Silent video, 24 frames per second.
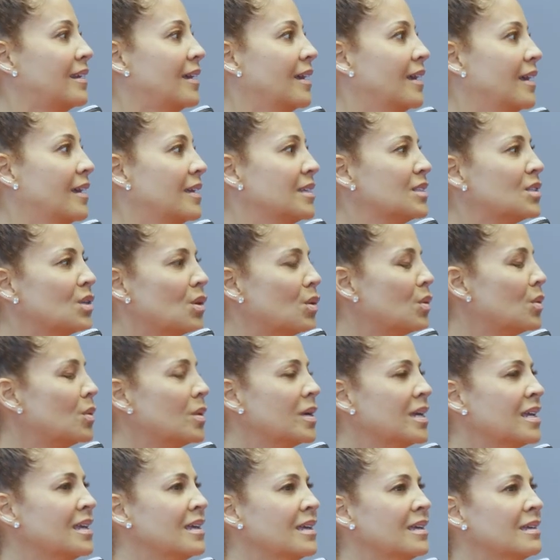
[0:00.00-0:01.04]
Yeah.
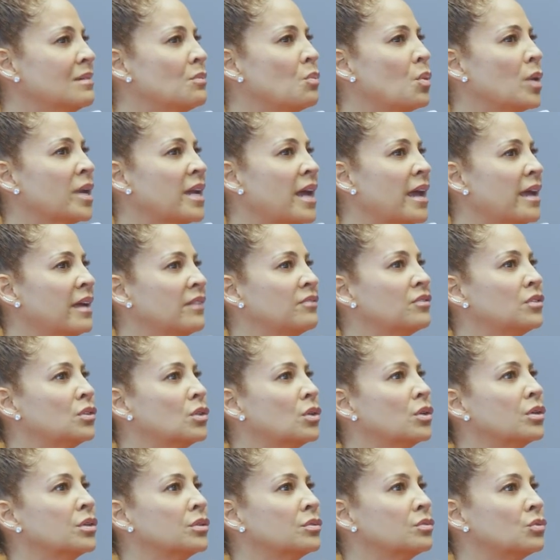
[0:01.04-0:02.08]
So eh, what I have
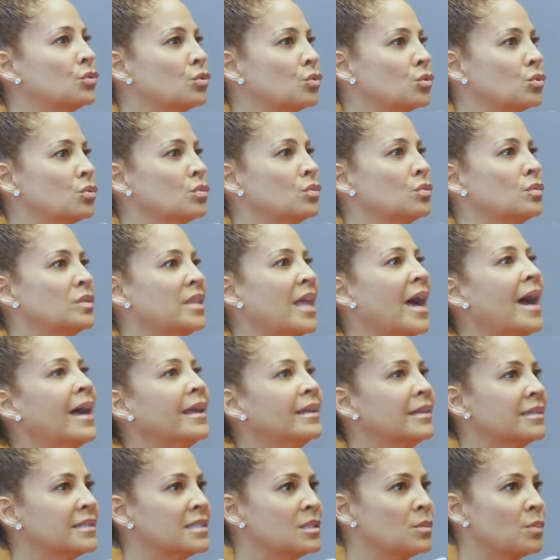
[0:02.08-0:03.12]
learned through that
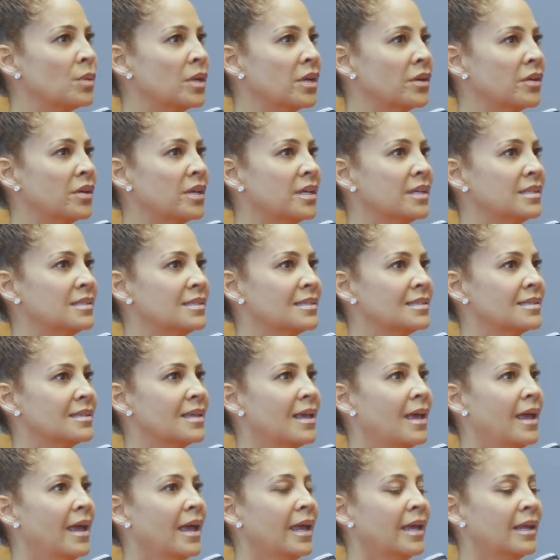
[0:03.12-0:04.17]
experience
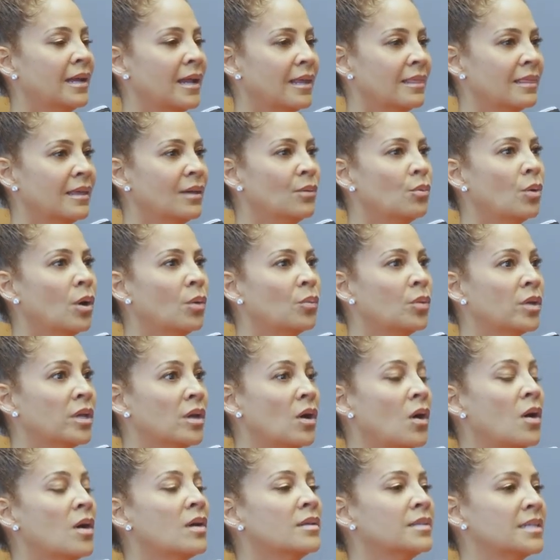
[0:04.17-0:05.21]
and I think what we
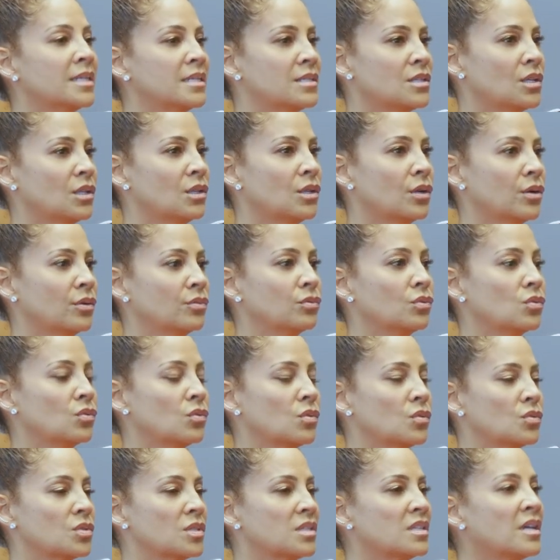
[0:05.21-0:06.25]
all need to learn through
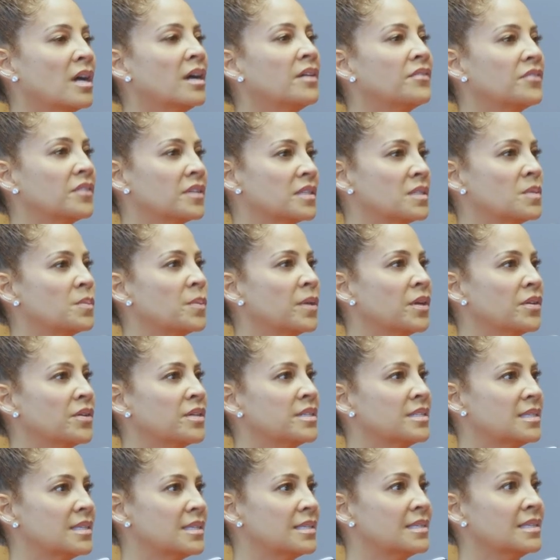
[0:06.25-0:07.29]
those tough
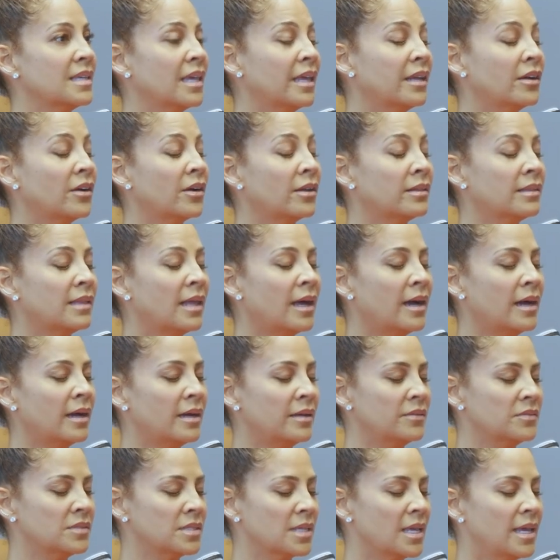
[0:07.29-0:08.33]
experiences in our
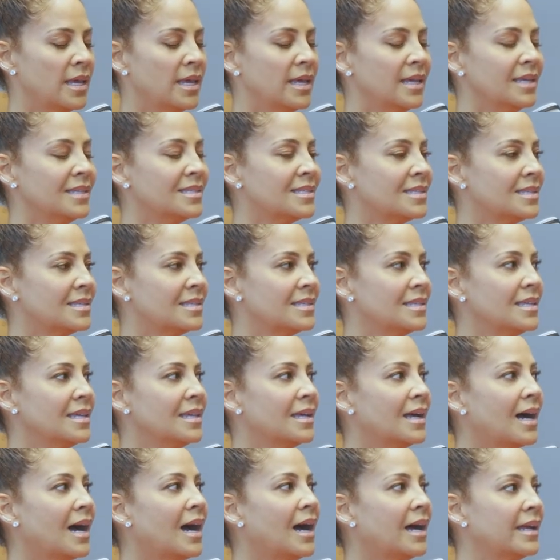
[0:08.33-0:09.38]
lives is to see
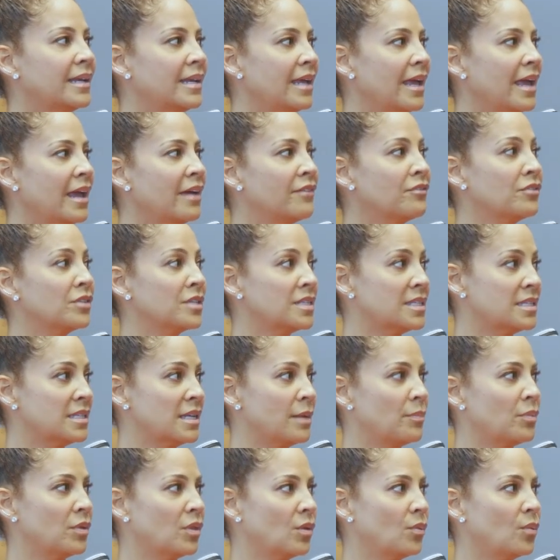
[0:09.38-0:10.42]
God every
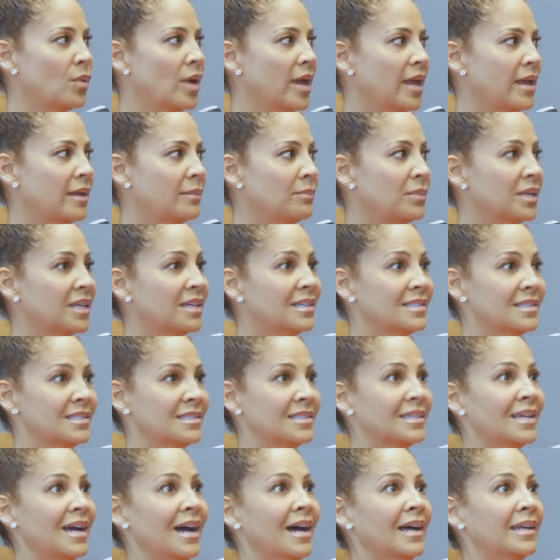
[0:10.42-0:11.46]
step of the way Amen.
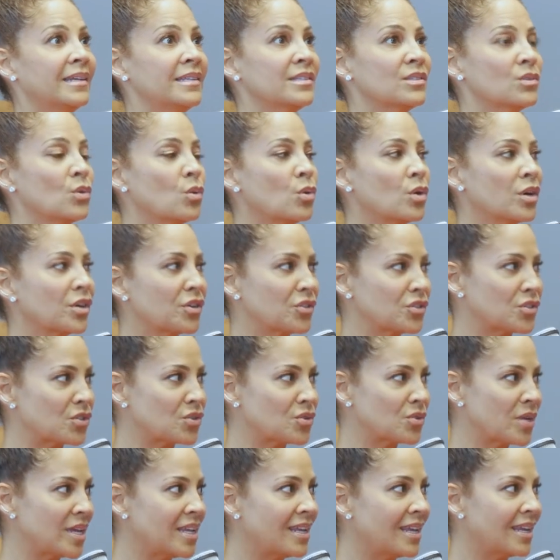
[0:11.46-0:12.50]
because God is
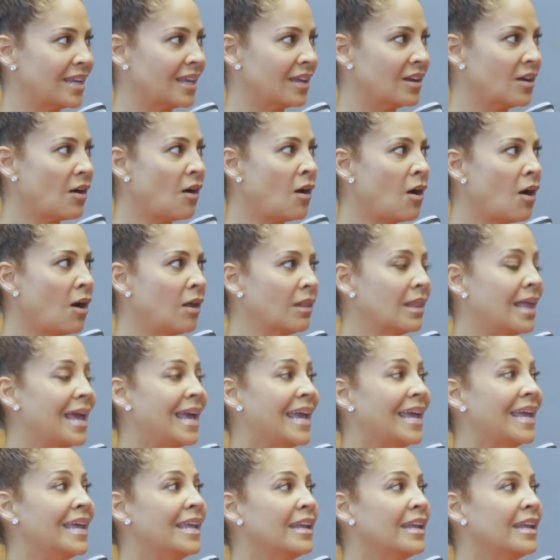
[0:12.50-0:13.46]
orchestrating it all yeah.